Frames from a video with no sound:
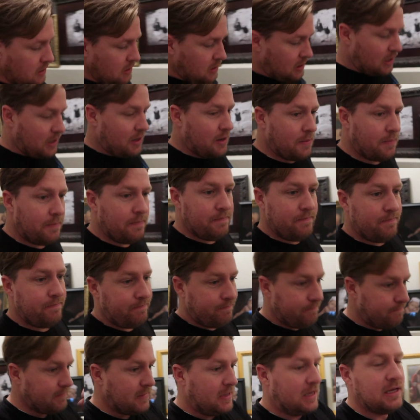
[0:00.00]
Um,
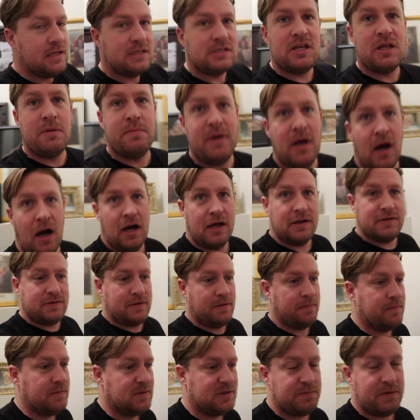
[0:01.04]
it's gonna be
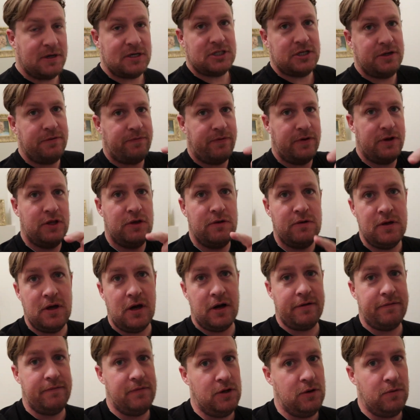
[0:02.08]
awesome, especially for you
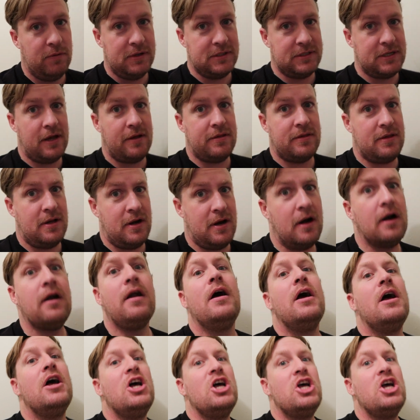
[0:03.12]
young viewers out there.